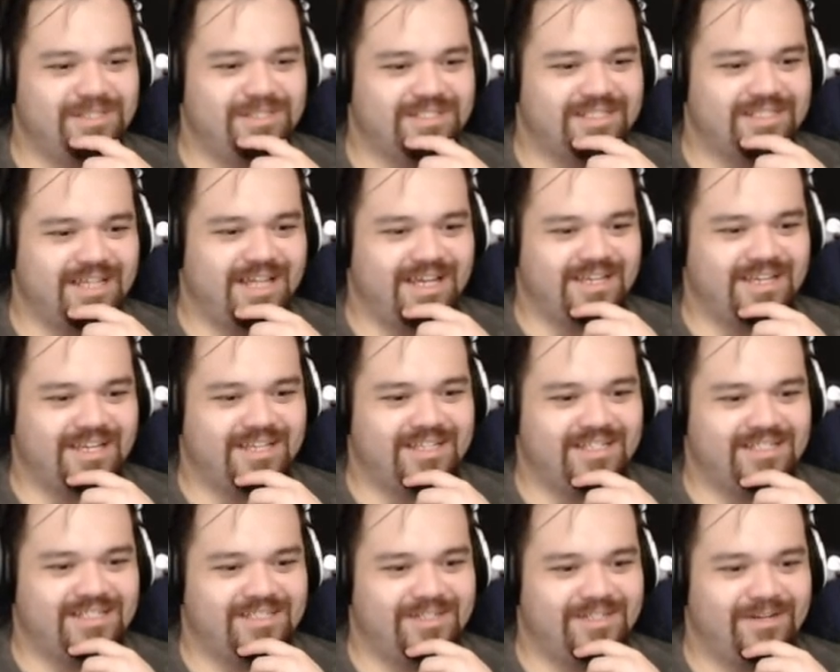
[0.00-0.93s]
like,
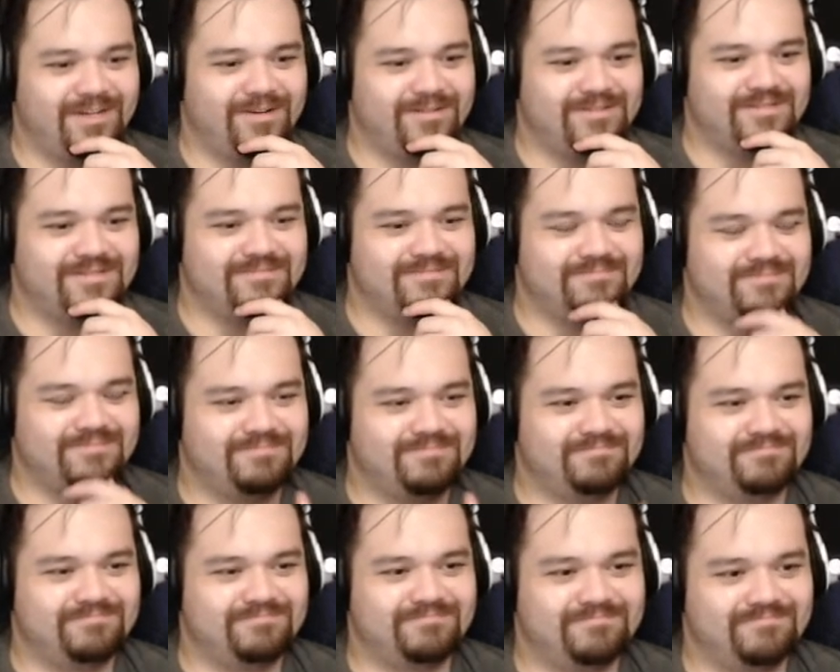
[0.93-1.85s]
you know, it's
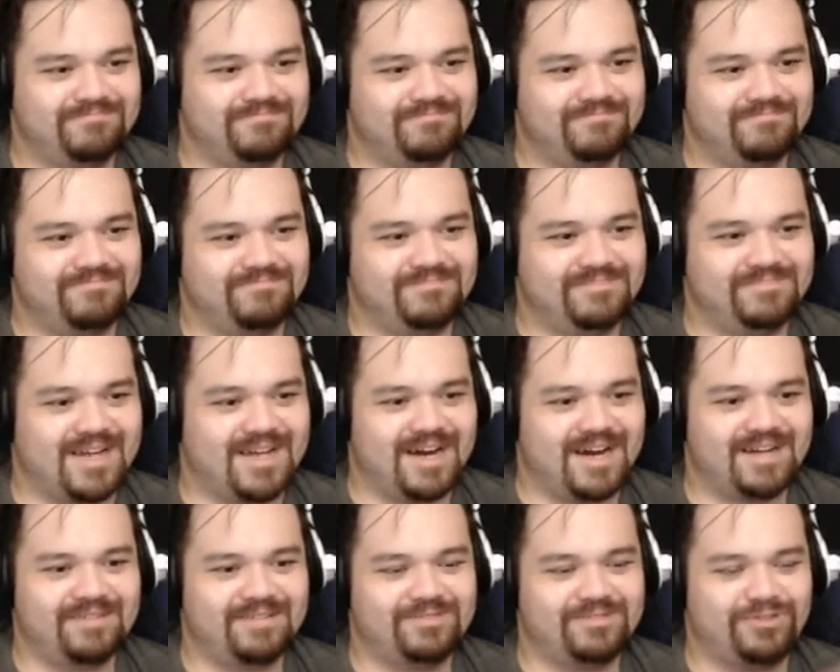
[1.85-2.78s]

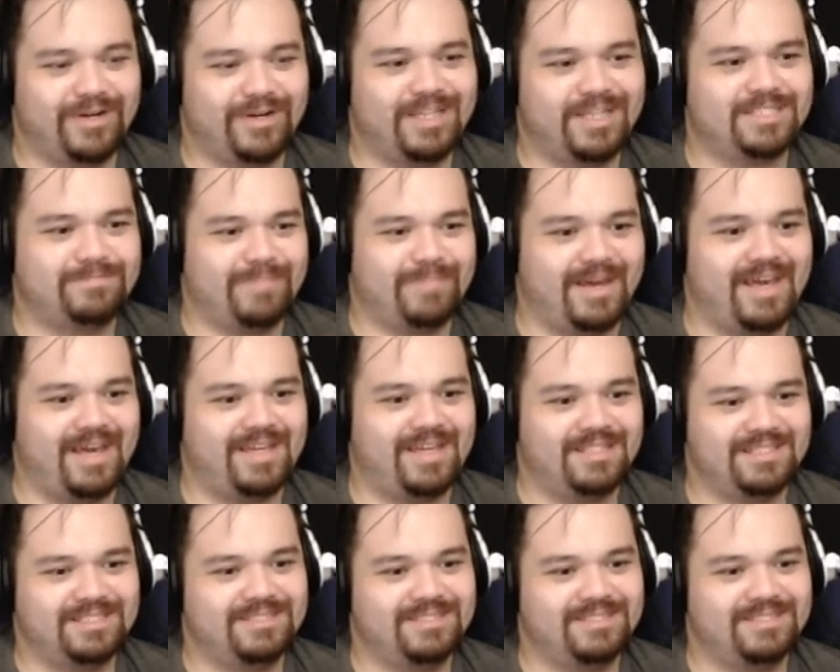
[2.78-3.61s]
not dress pants.